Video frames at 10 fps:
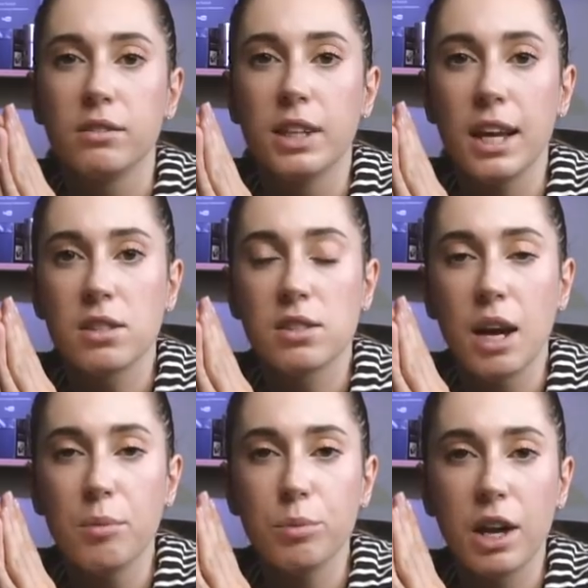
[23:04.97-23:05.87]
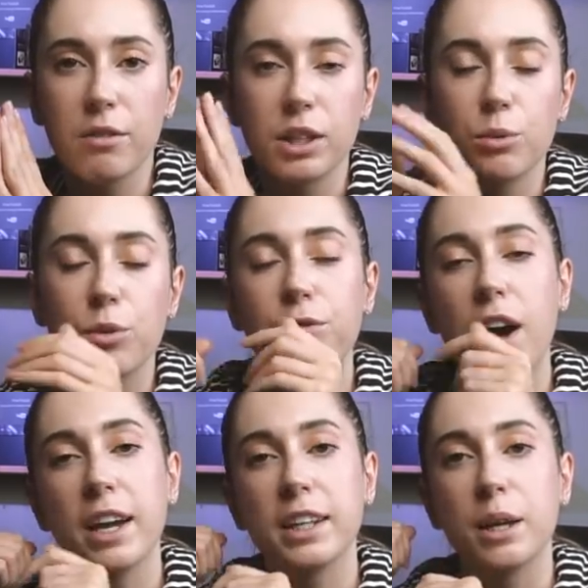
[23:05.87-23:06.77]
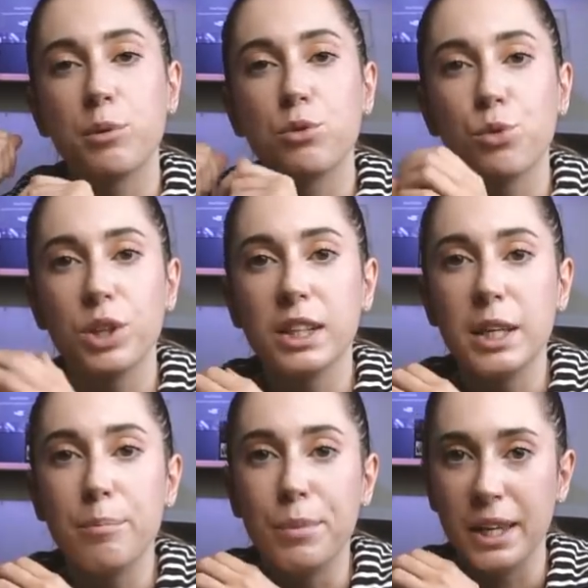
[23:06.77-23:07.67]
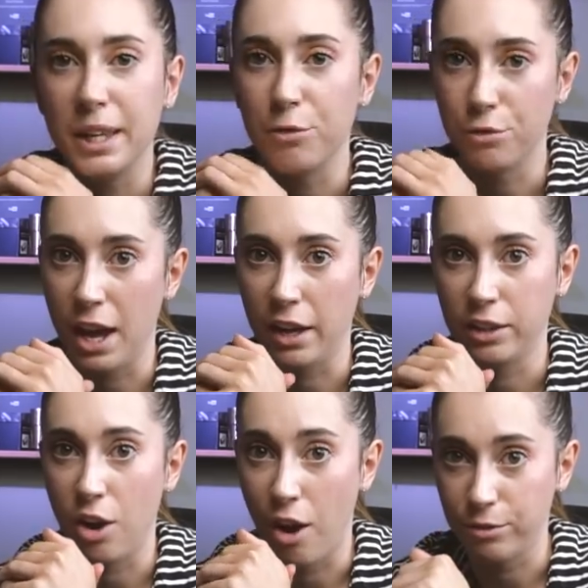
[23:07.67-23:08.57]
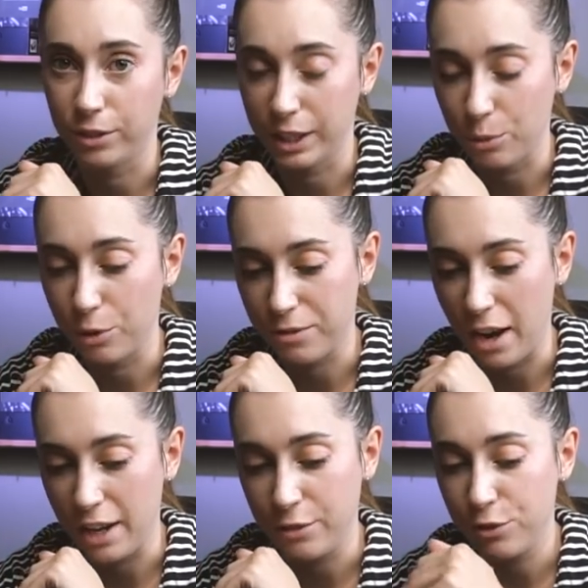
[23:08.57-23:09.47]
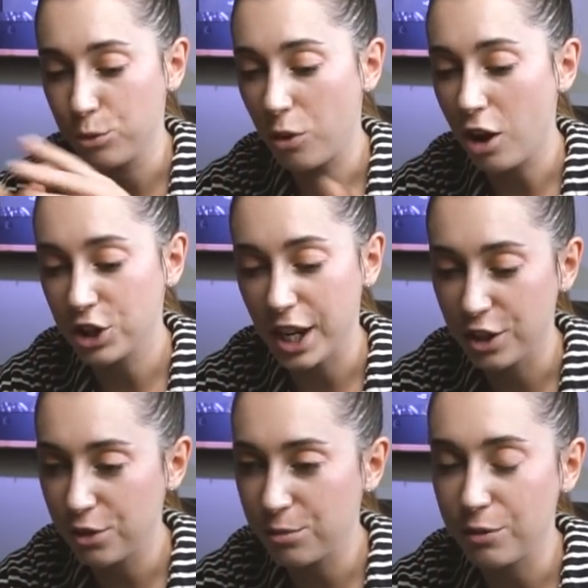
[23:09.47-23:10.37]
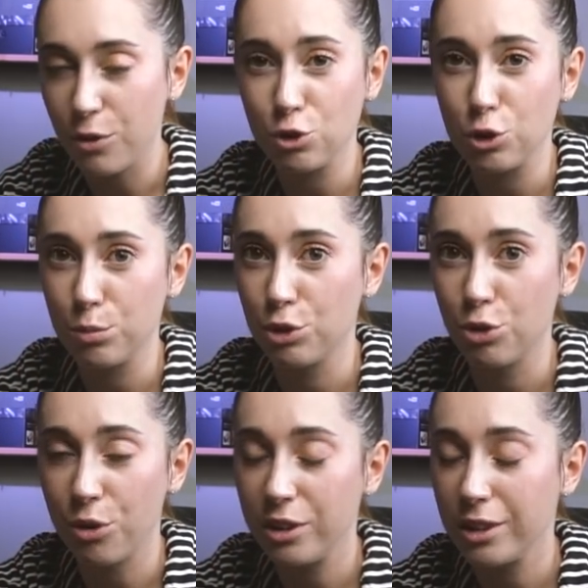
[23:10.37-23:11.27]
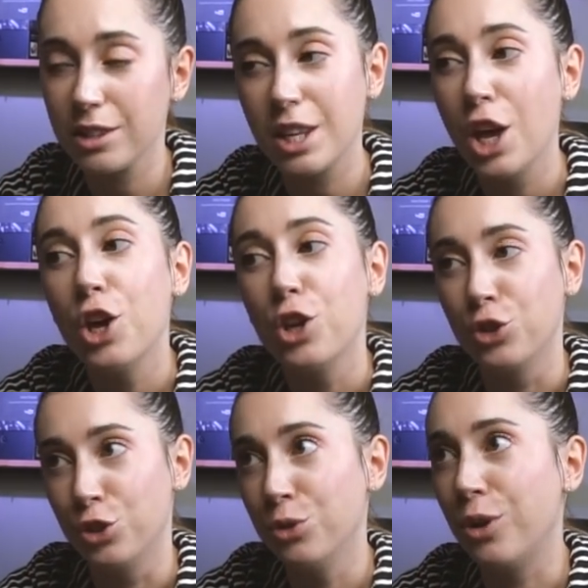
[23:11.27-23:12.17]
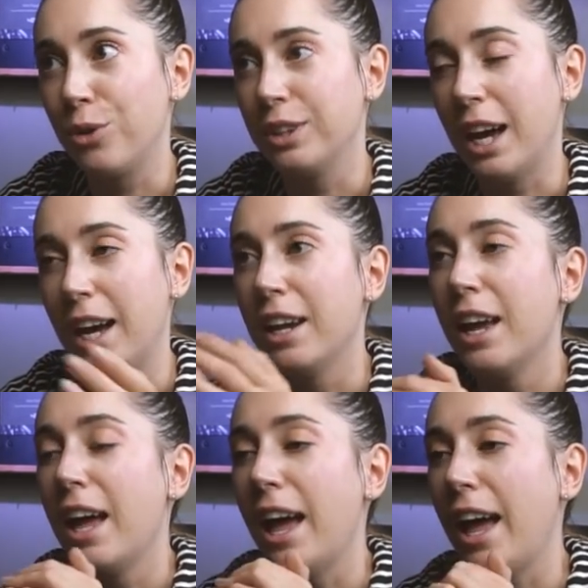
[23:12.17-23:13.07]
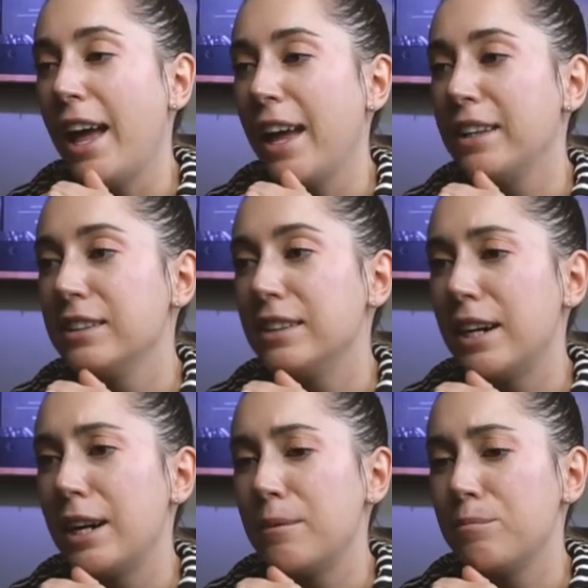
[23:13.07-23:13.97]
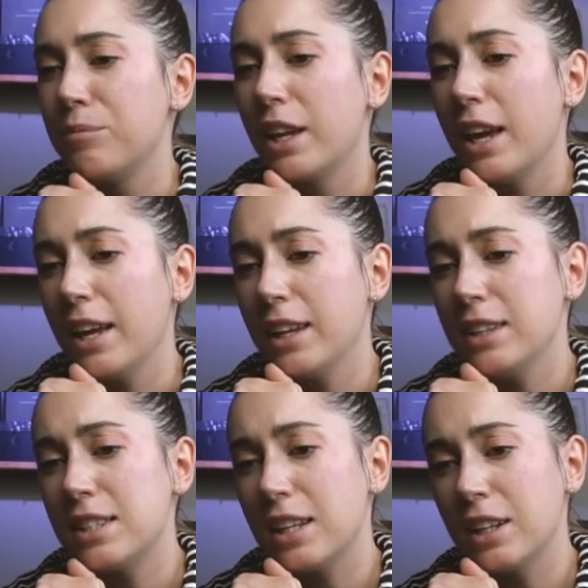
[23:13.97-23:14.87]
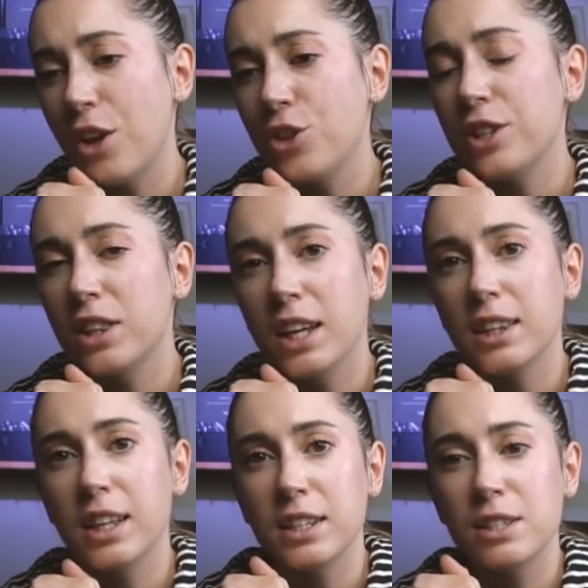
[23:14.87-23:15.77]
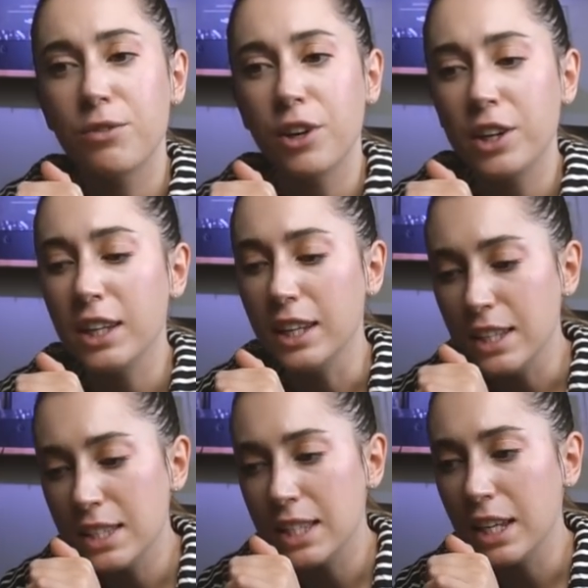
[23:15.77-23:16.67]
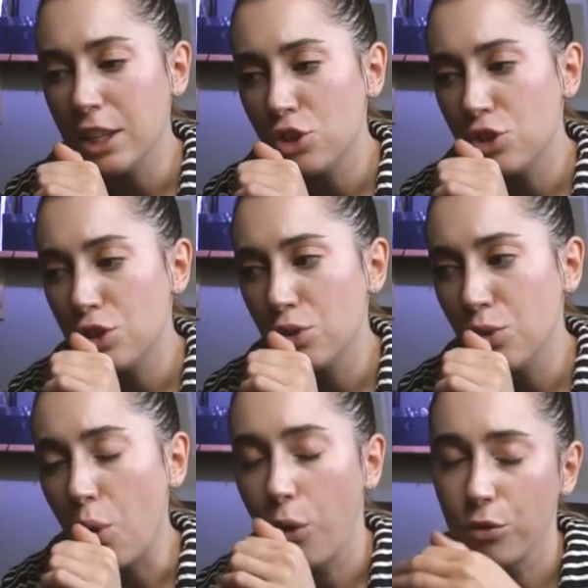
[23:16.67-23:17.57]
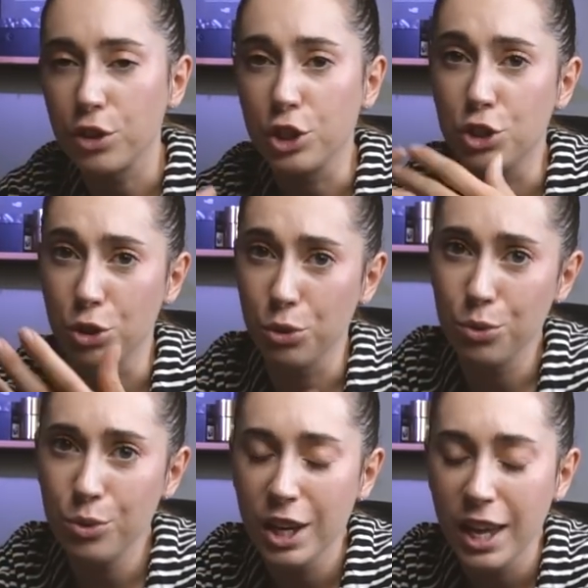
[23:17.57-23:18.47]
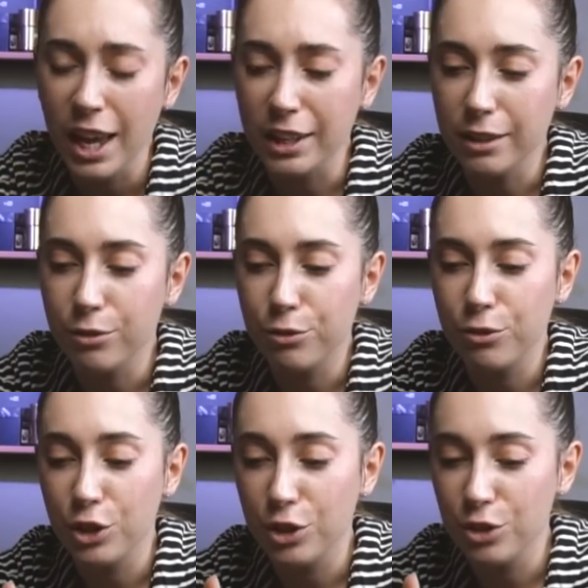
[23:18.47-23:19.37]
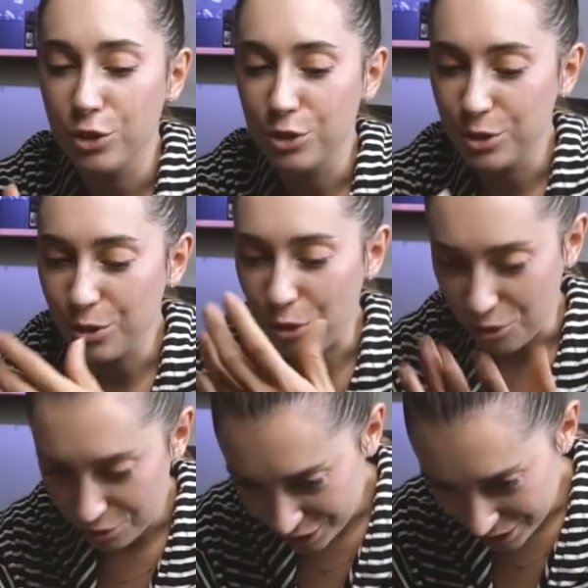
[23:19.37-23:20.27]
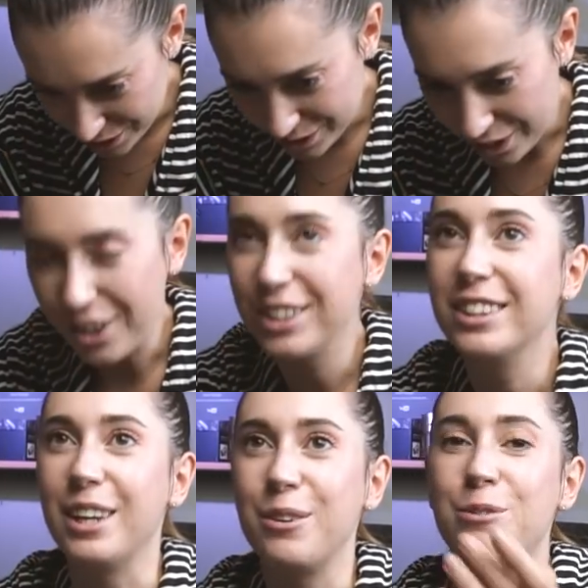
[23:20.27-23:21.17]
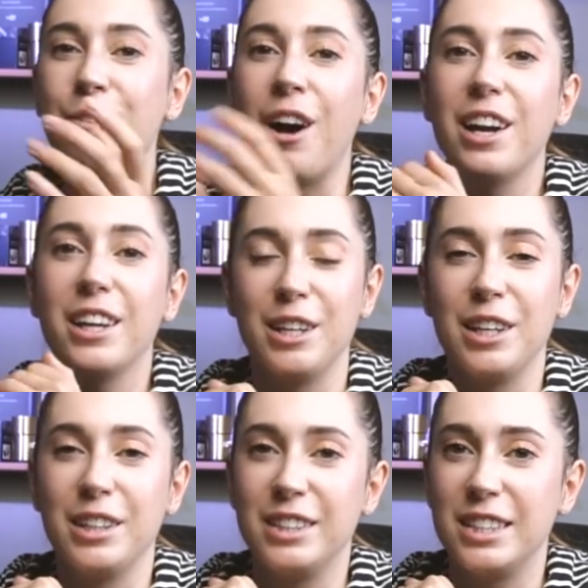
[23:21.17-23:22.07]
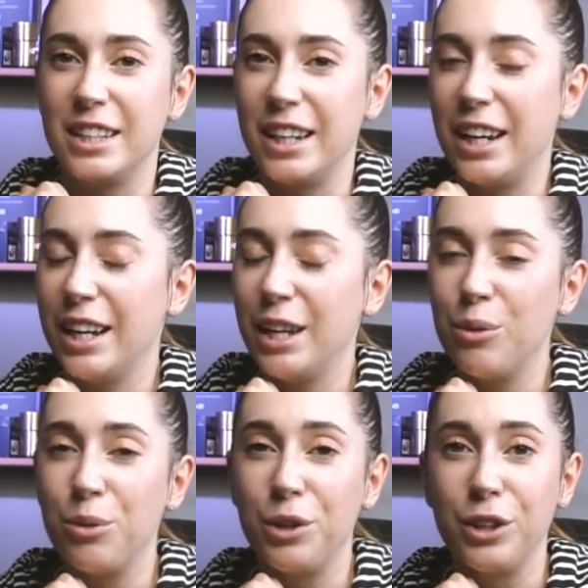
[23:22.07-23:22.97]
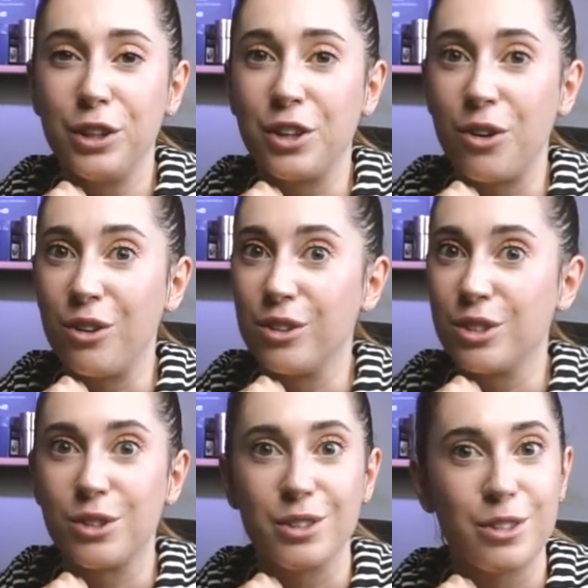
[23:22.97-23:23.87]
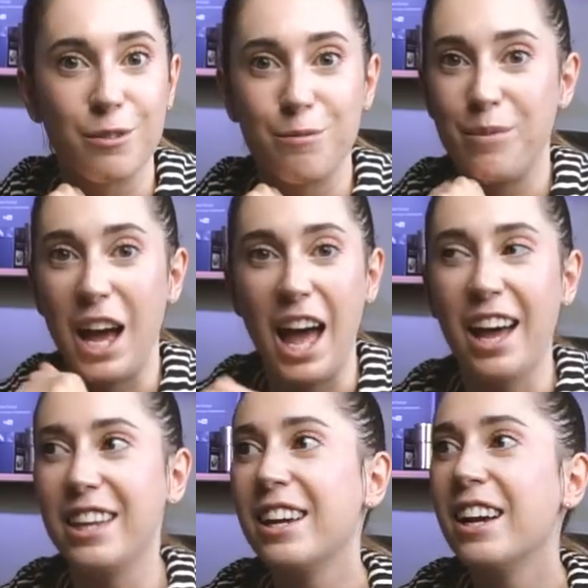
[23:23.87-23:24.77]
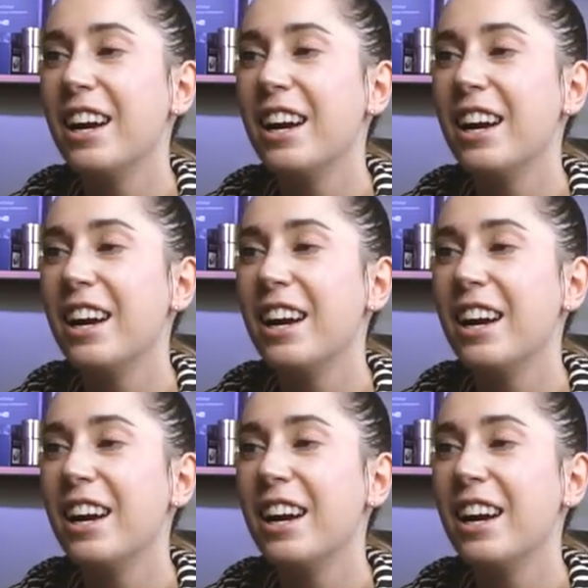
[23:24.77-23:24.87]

Next up, we have liquify, and I'm a really big fan of liquify. If you watch any of my Photoshop tutorials, you know that. And um, it's another thing that it's very easy to overdo, and if you do overdo on liquify, it uh, it will look all sorts of bad.